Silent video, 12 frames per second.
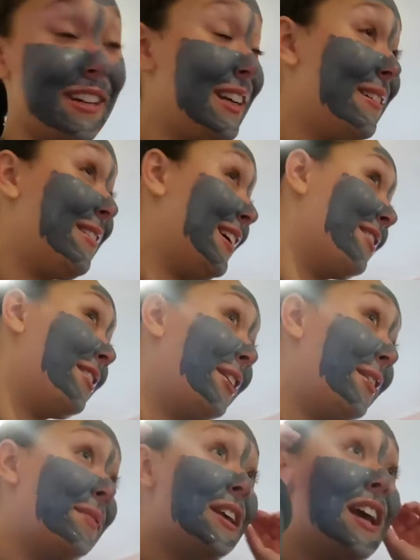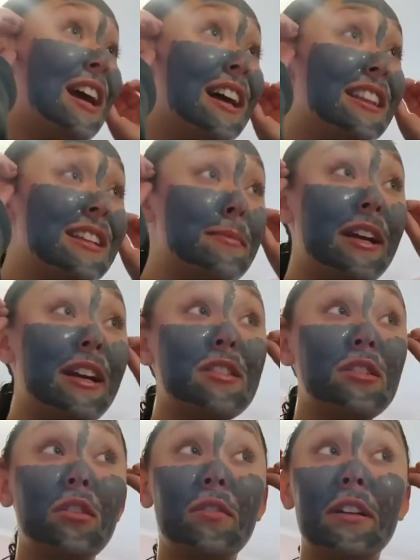it. I don't know. I think my hair is
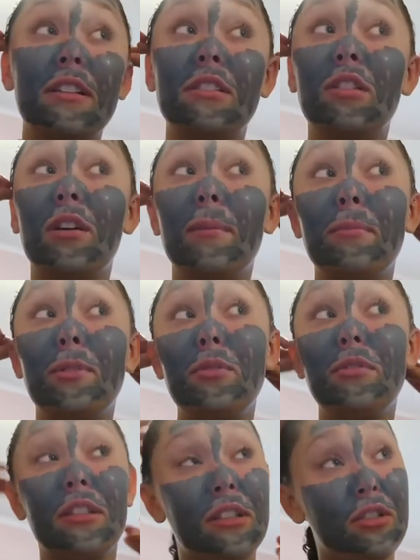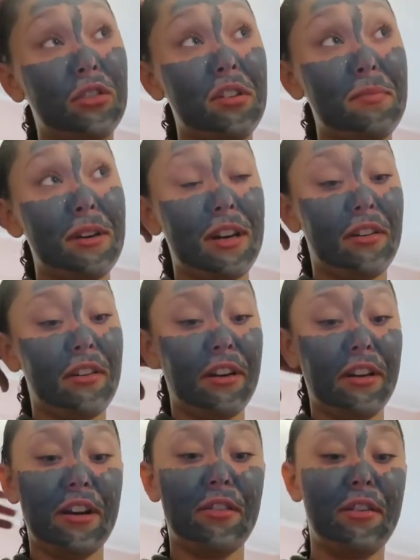over it, so I'm doing this treatment on it right
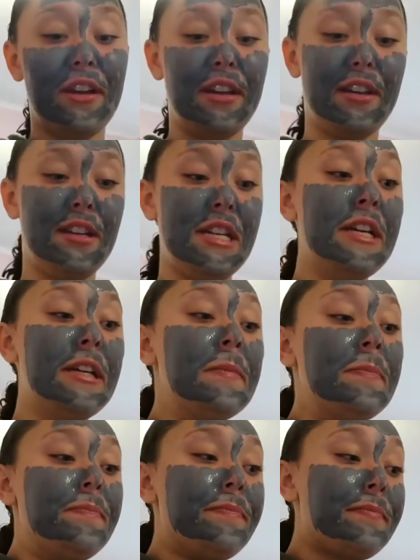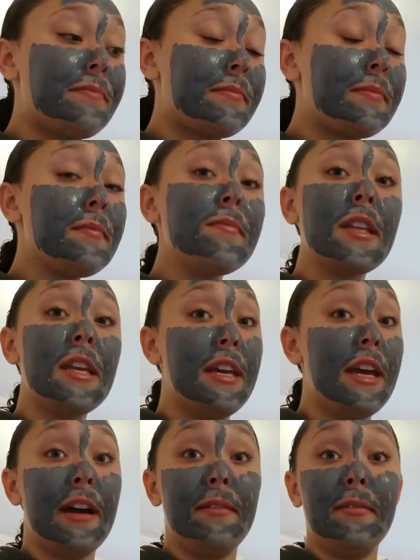now. And
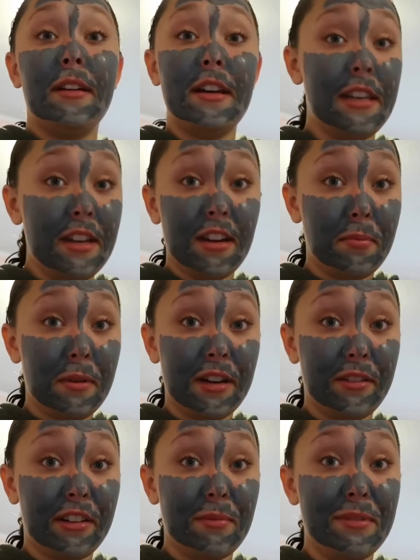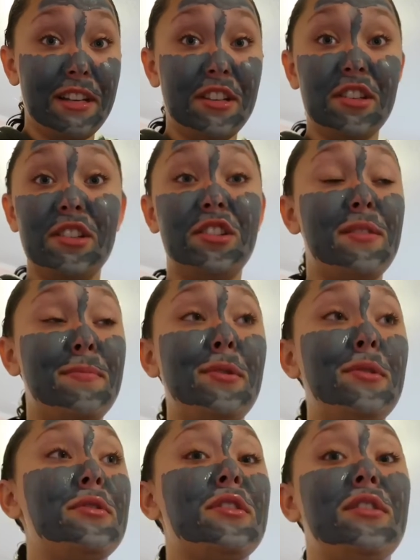yeah, any hair product recommendations,
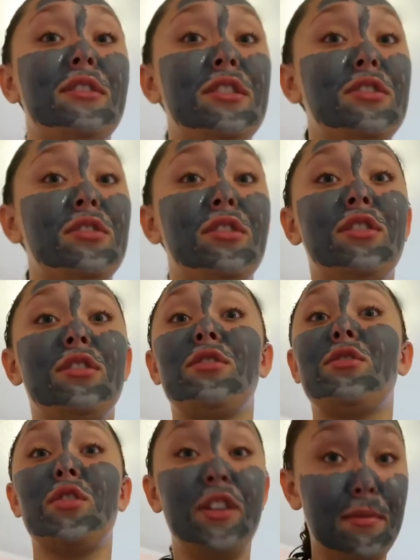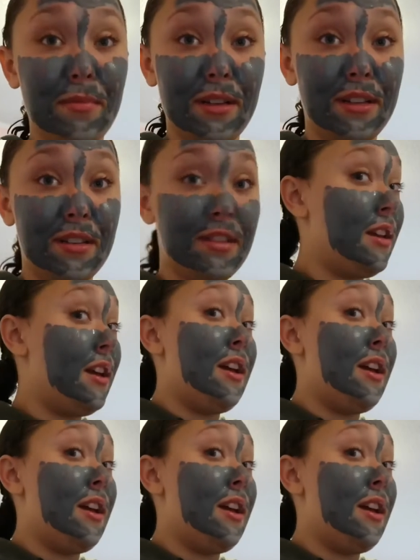shampoos, conditioners, treatments,